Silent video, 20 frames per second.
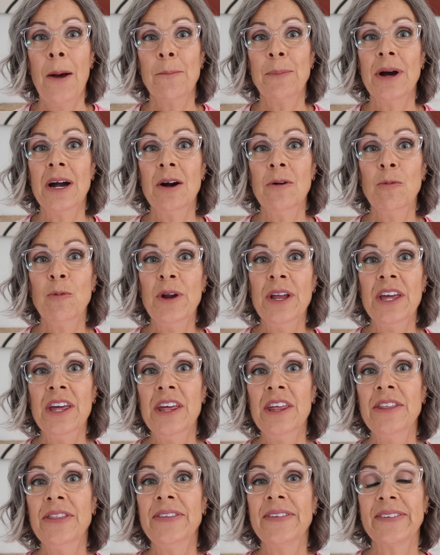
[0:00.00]
But
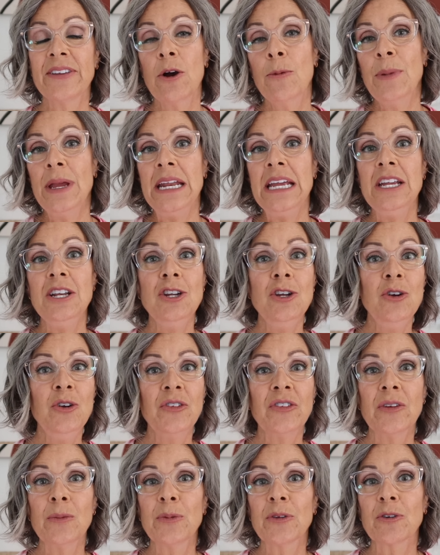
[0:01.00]
with so many new
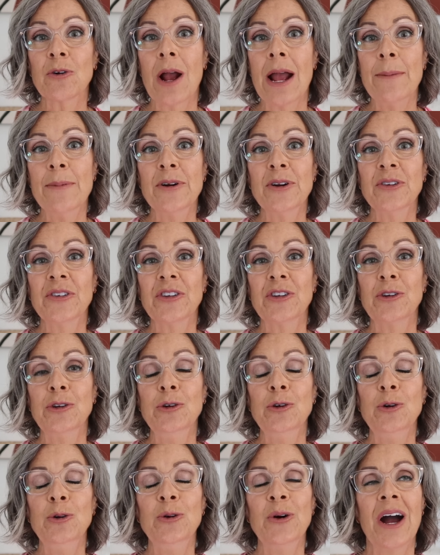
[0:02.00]
subscribers
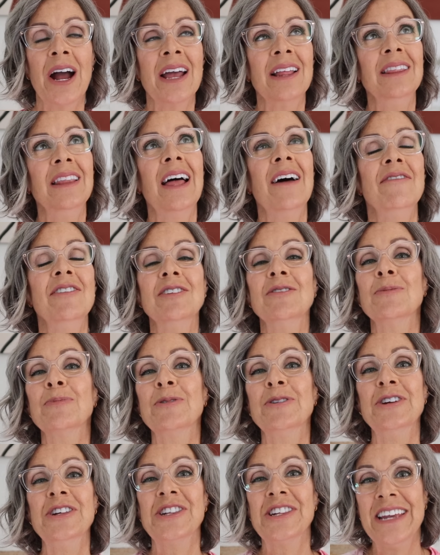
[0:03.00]
who I love and
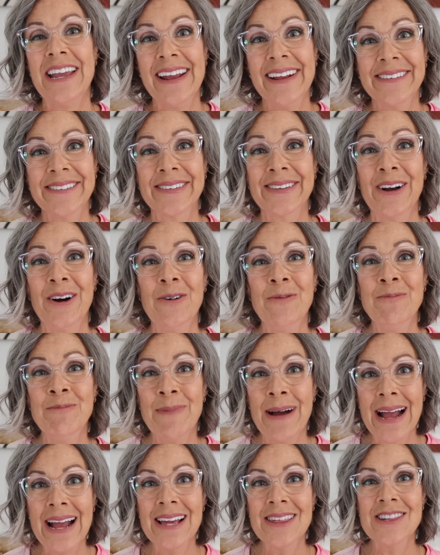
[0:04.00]
appreciate so
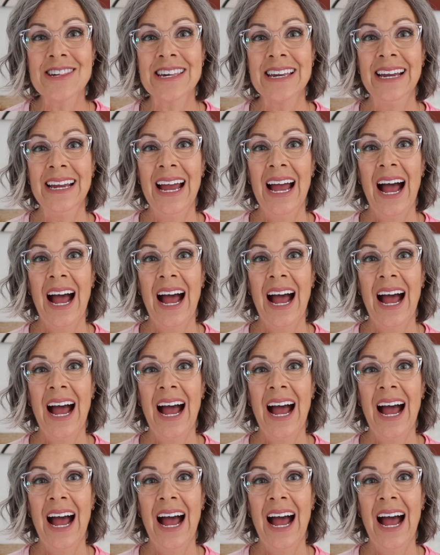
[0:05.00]
much,